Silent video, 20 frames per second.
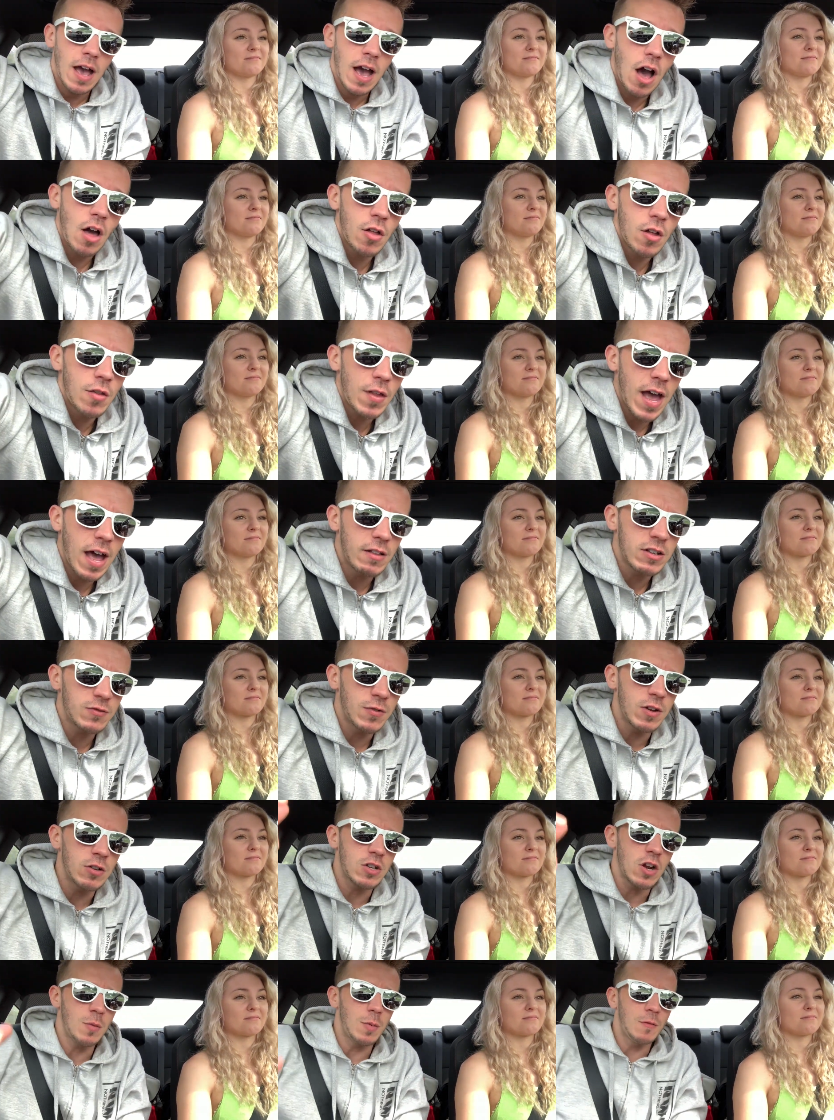Speaker 1: Other than that, this
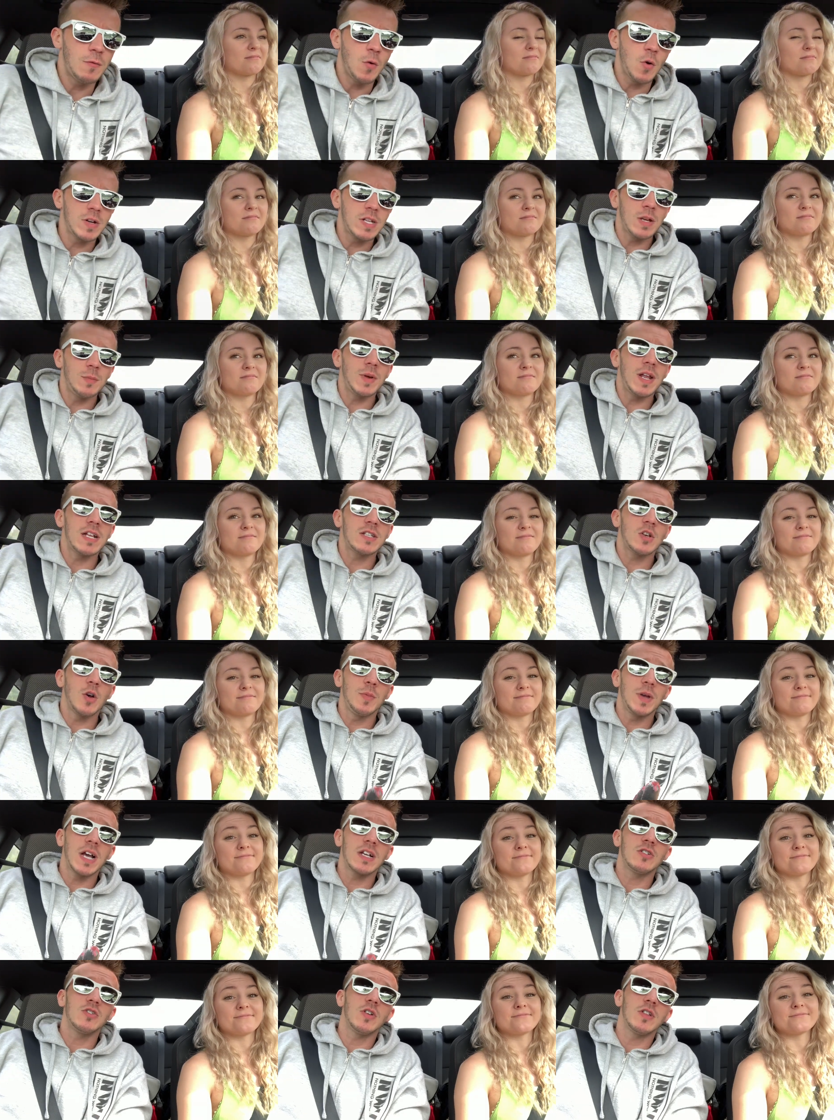video's already been 14 minutes. Hope
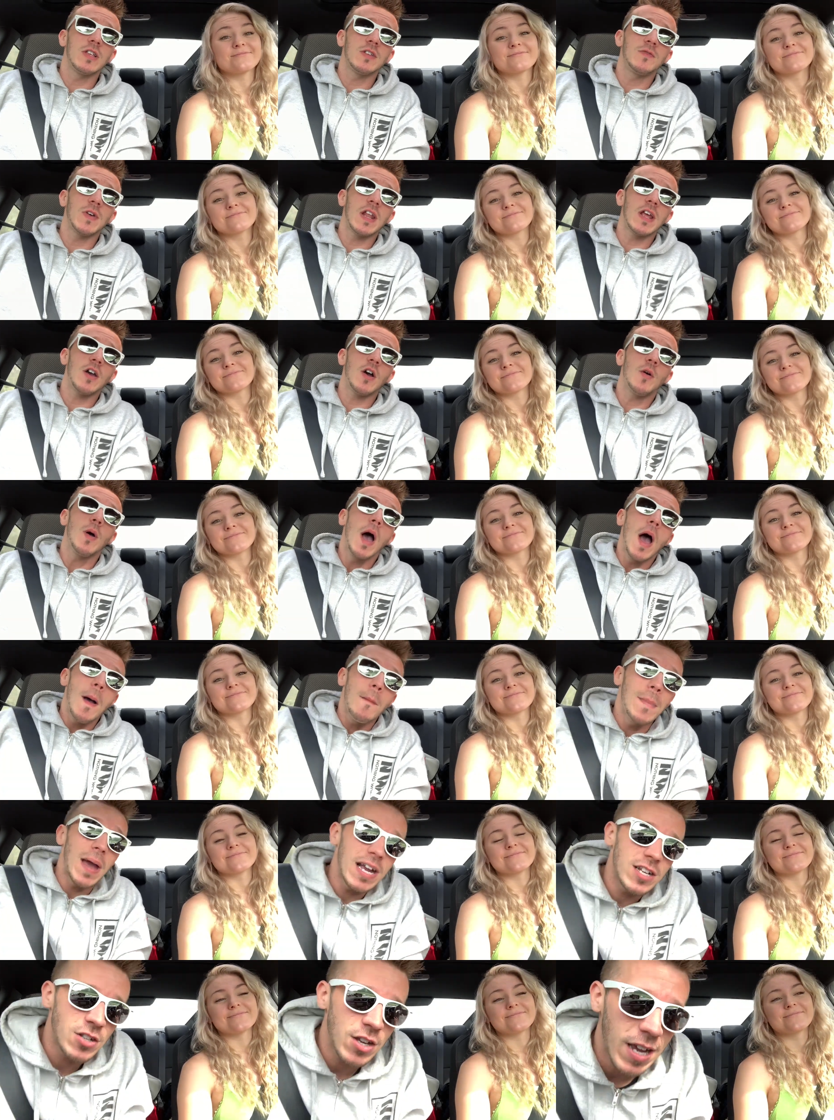you guys enjoyed this video.
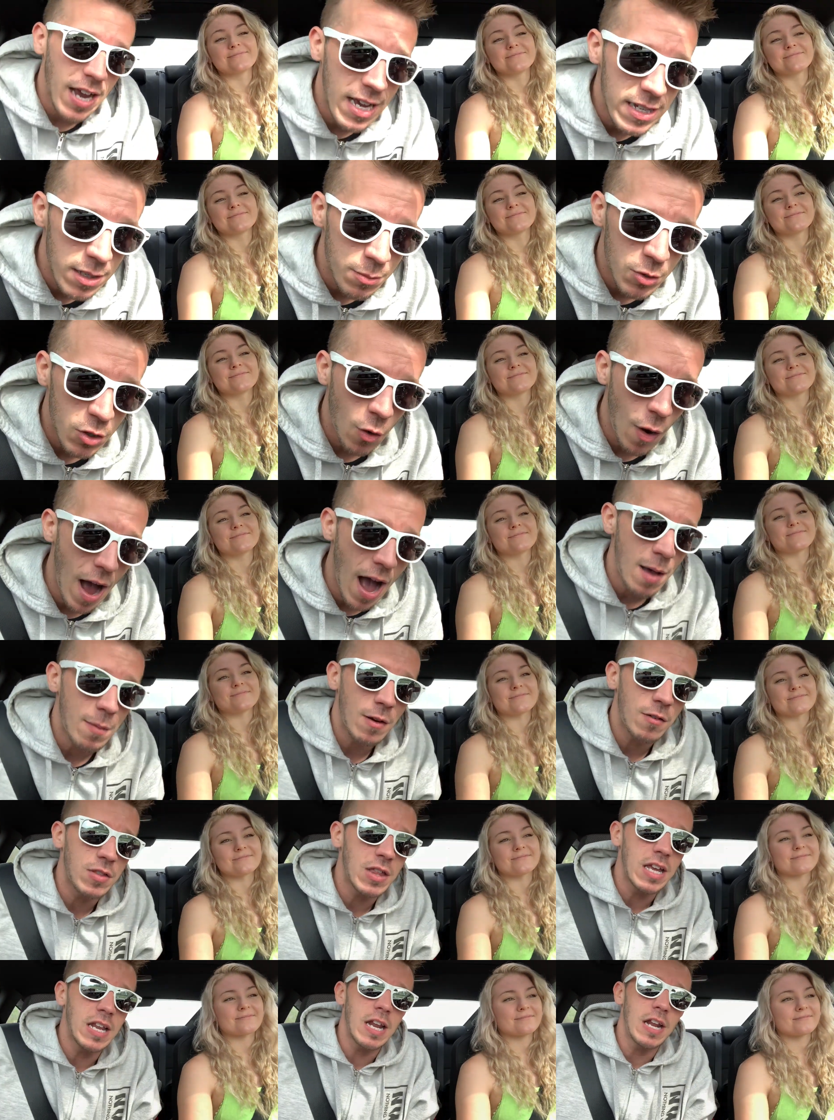Make sure you guys subscribe.
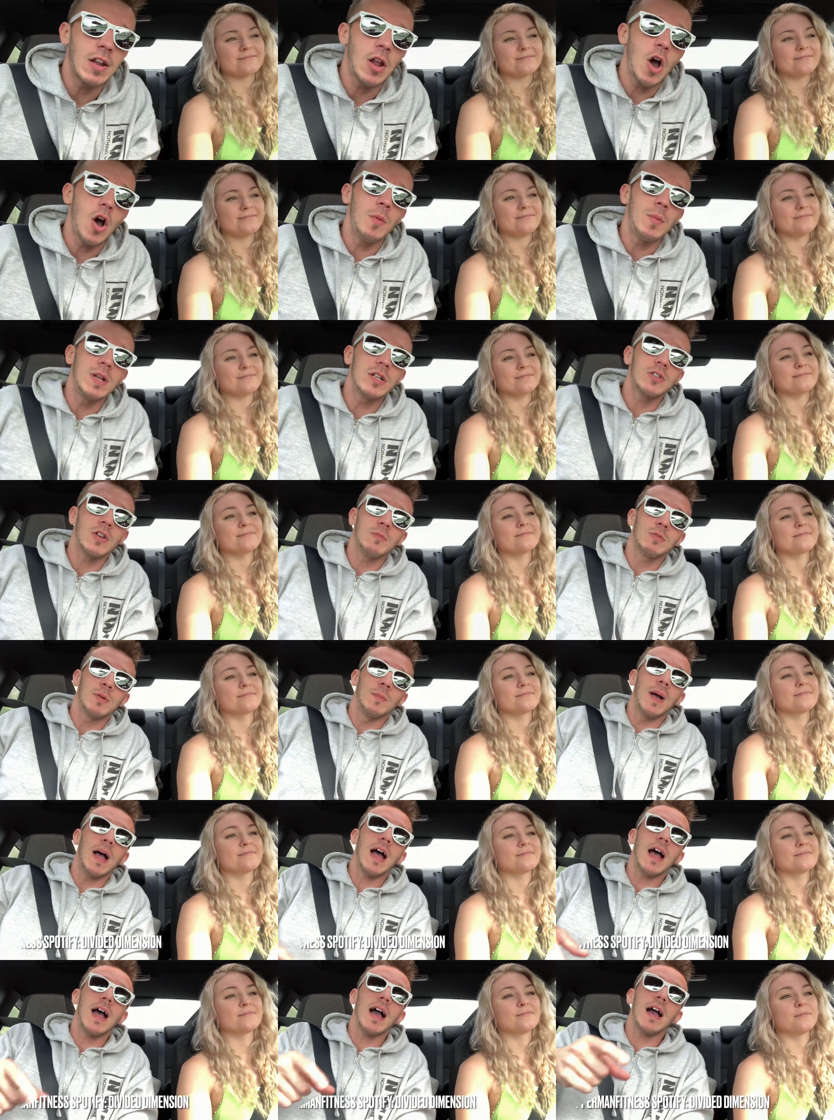Everything you need to know in the description
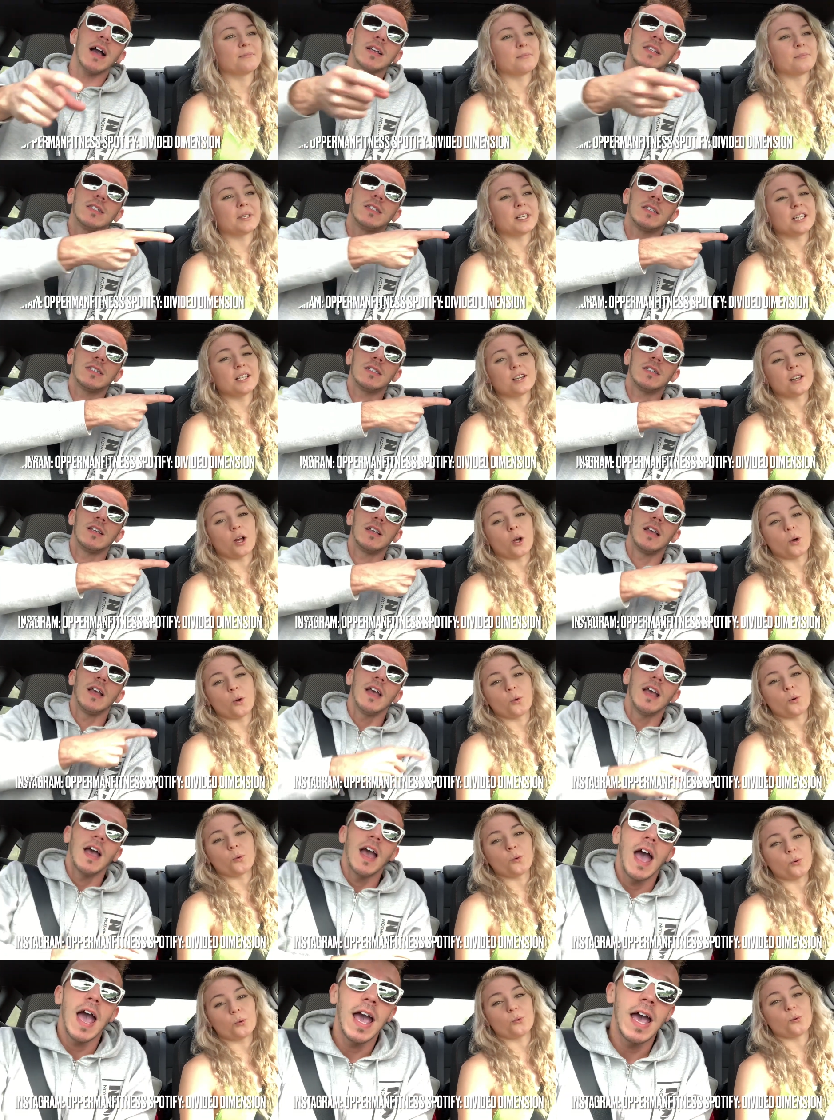box. Hello.
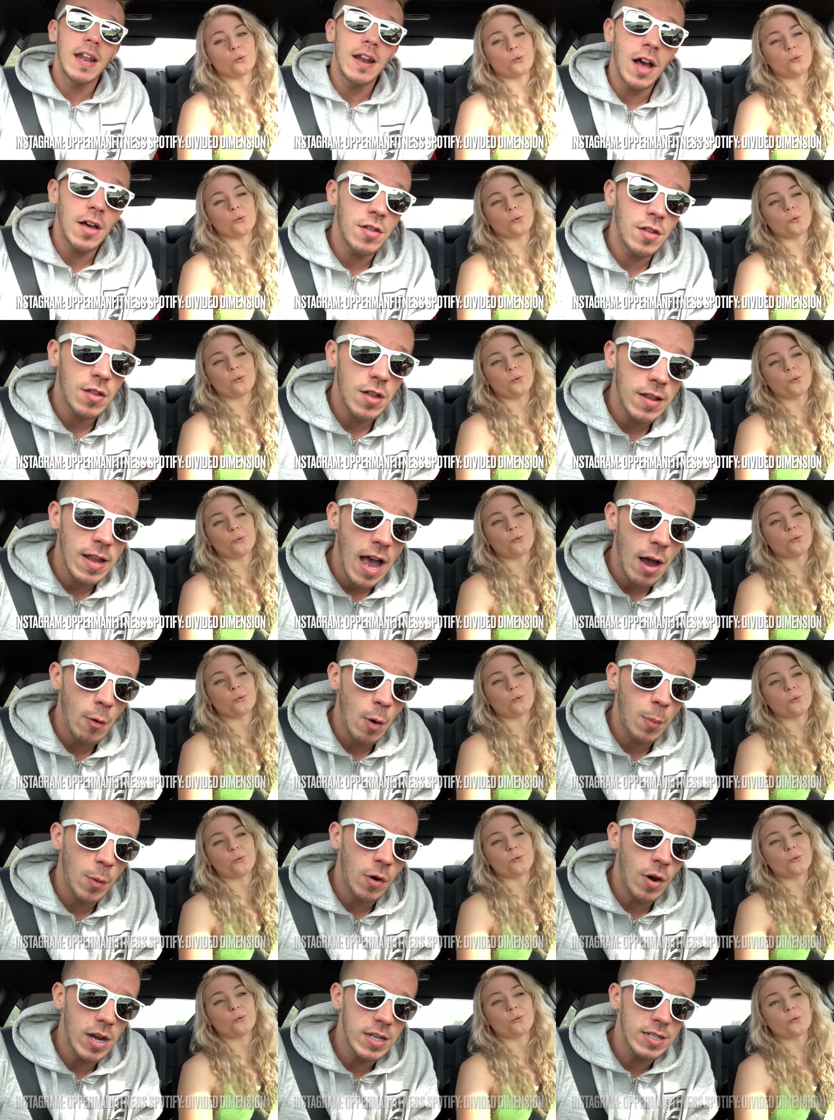And other than that, we're
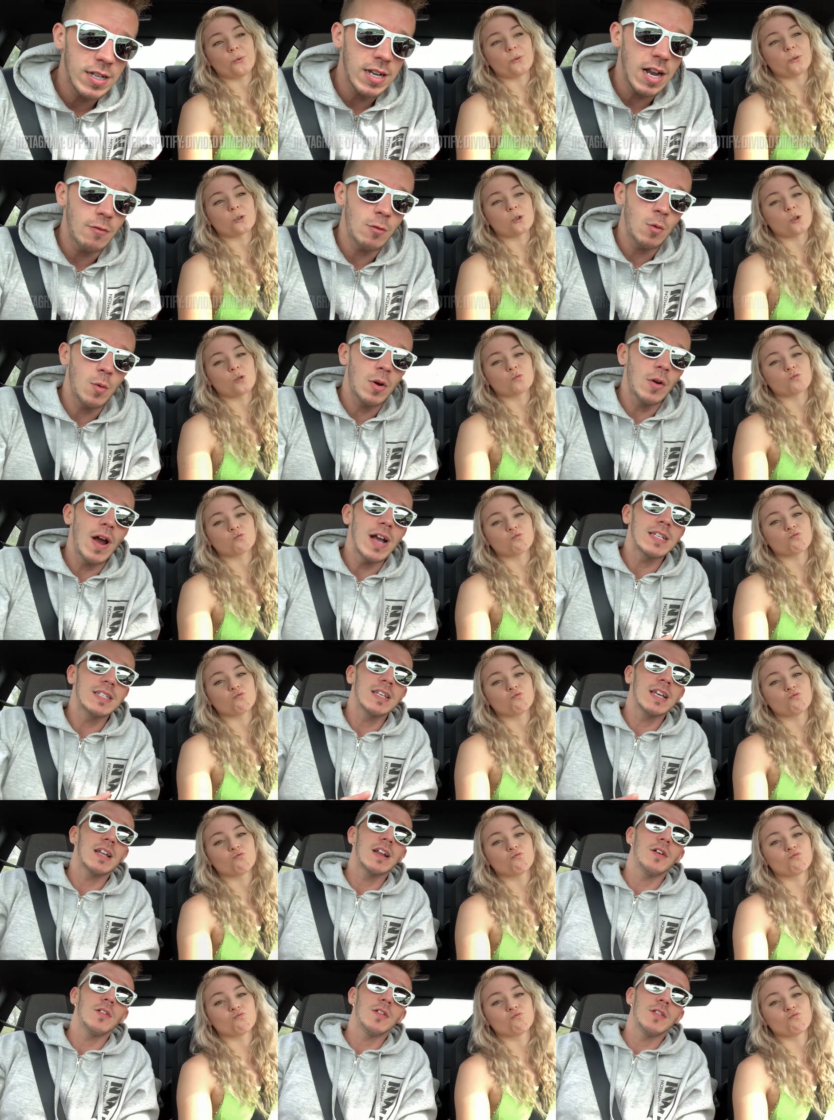progressing and never
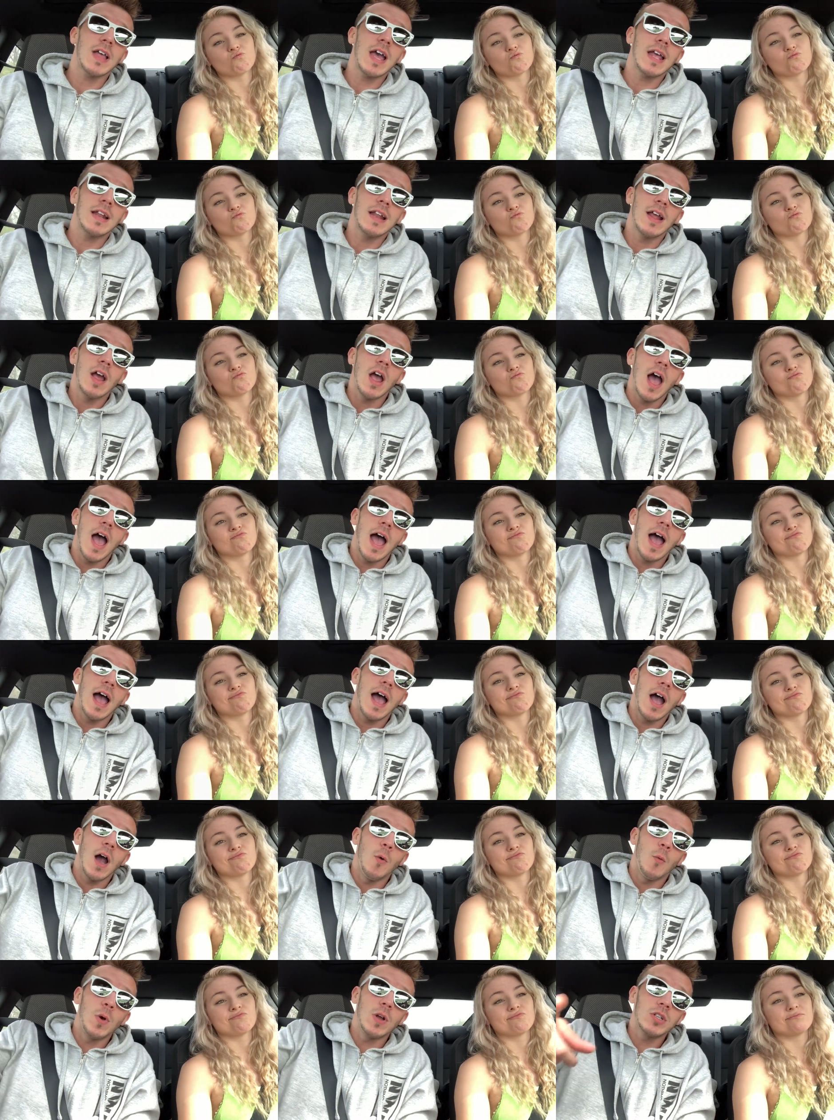regressing. And other than
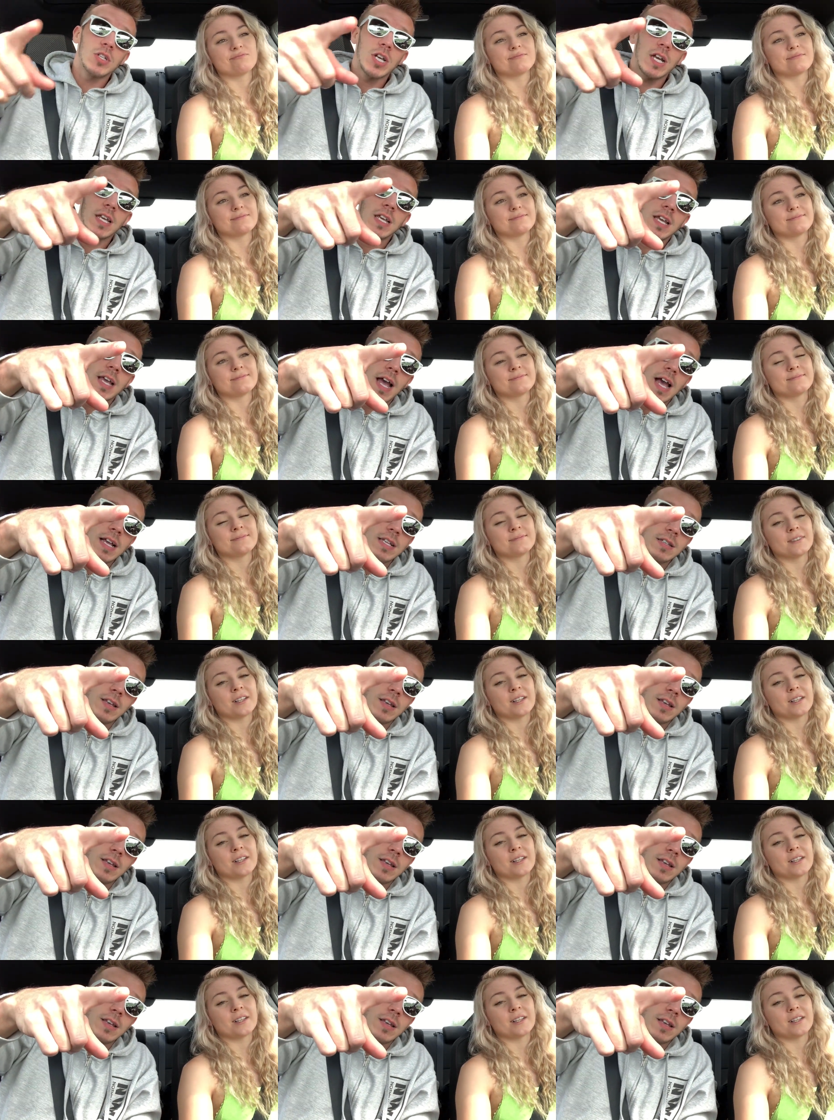that, we'll check you guys